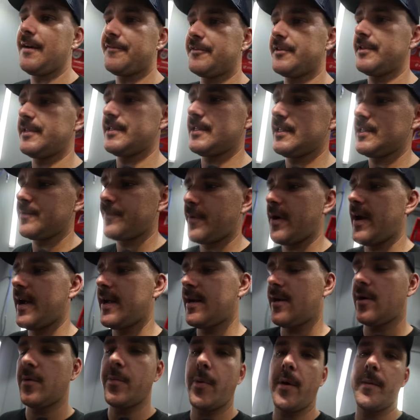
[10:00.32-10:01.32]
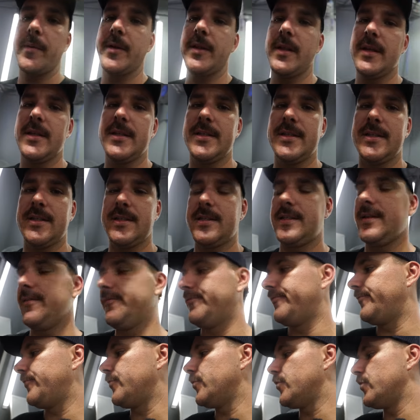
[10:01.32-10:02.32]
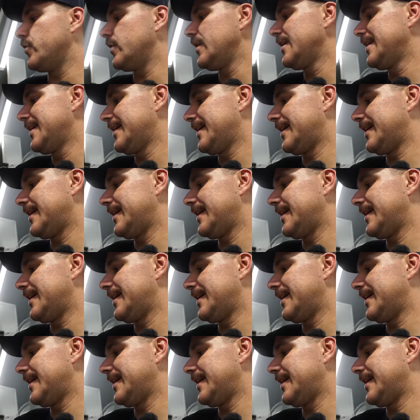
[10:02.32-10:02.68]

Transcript: After this is sprayed, I'll probably let this sit for